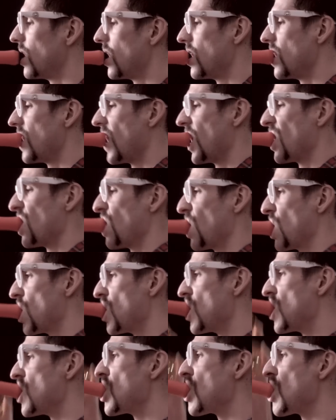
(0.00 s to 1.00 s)
and you can chug
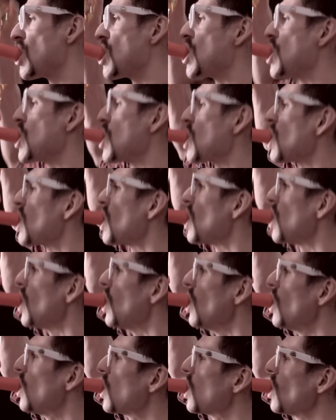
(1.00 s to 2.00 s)
smoothly without
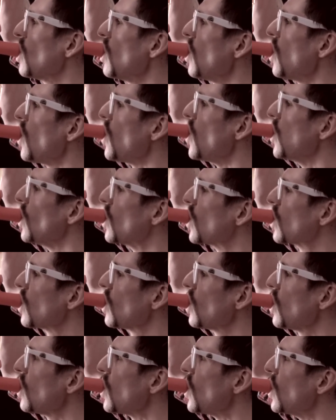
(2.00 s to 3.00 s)
spilling a drop.
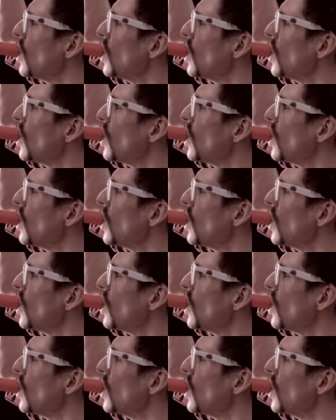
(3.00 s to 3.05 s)
It